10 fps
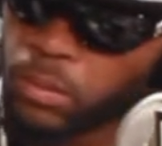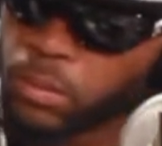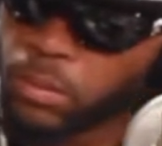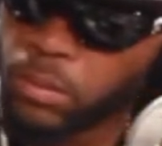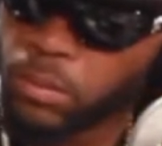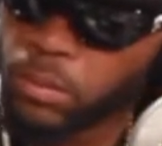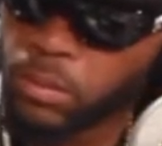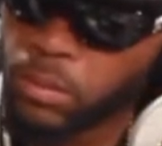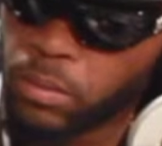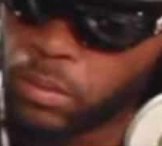
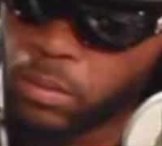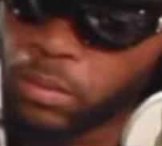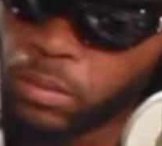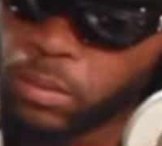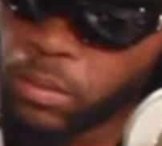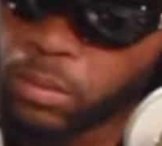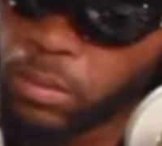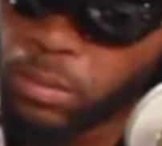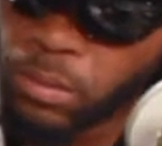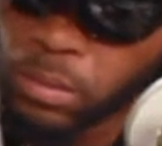
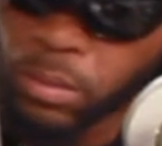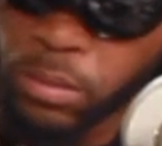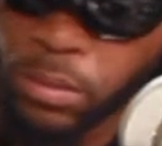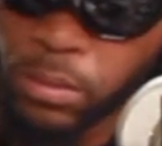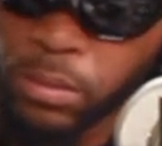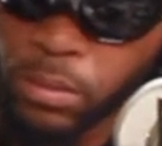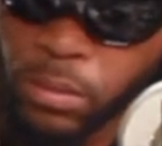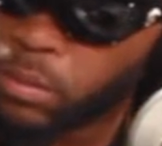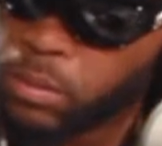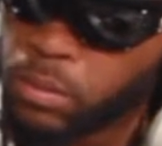
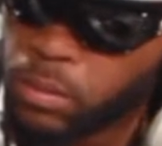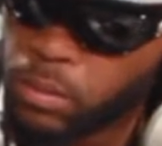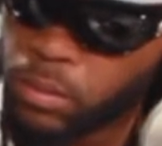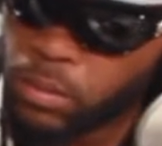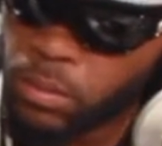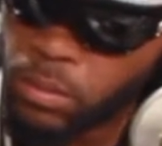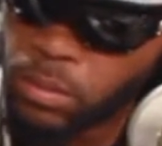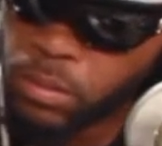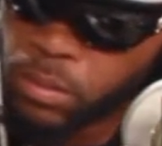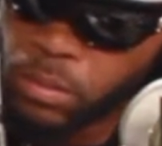
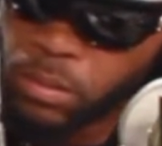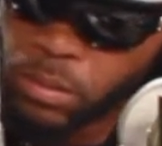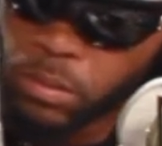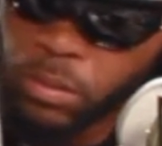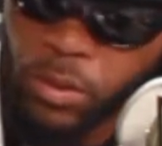(not speaking)